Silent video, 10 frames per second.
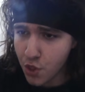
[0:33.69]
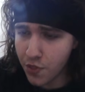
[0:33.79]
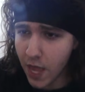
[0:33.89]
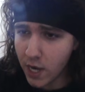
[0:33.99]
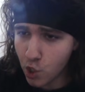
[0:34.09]

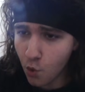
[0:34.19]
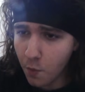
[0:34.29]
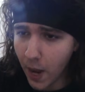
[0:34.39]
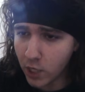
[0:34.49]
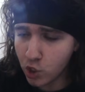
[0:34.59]
Then you
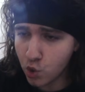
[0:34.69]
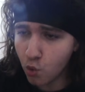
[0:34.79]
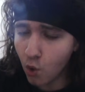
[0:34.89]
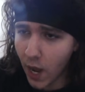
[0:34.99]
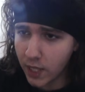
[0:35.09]
might
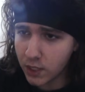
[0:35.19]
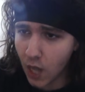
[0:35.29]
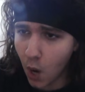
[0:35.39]
to write